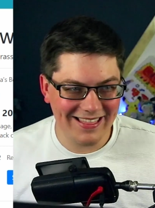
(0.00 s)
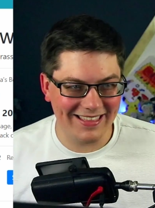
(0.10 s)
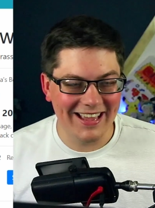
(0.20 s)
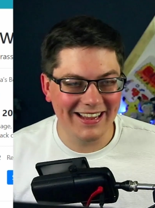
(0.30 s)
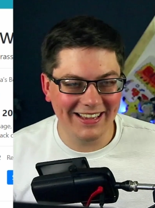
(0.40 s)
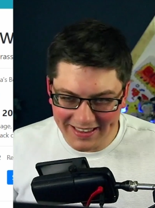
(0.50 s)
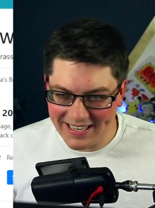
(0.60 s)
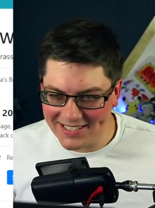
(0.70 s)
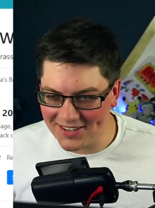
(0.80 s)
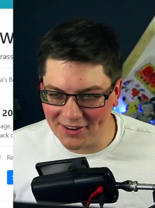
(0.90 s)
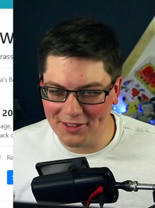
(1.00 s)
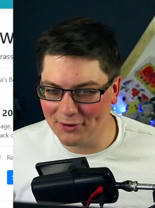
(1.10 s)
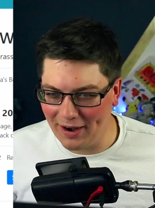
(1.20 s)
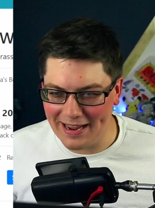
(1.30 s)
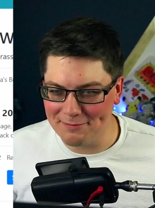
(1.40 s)
think these are the
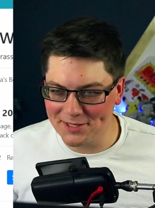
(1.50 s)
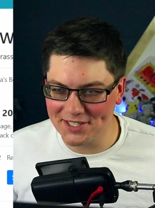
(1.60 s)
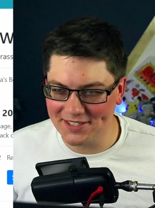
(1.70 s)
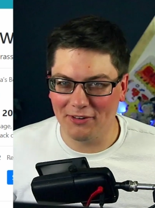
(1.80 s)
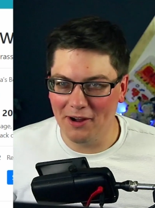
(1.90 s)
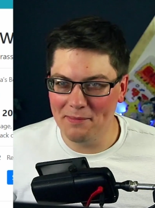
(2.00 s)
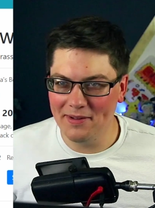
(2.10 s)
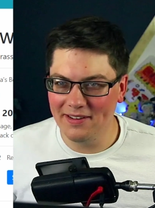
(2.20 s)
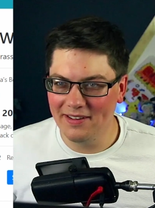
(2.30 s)
grapes from